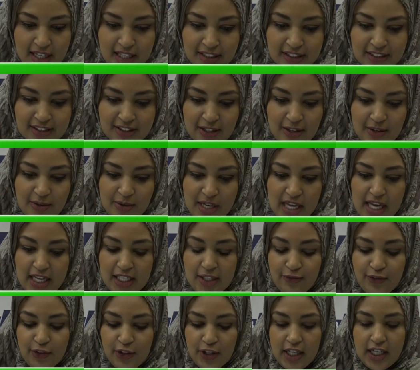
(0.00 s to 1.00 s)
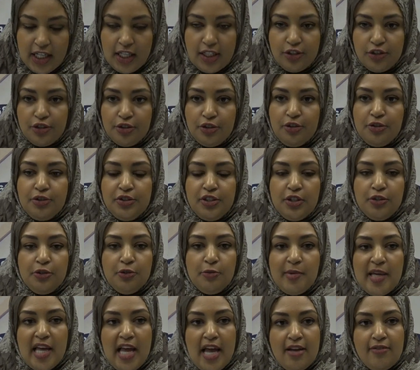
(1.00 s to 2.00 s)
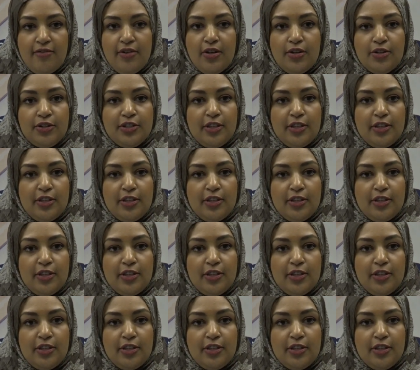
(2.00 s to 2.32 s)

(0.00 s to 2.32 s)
So, and if you're going to introduce a new behavior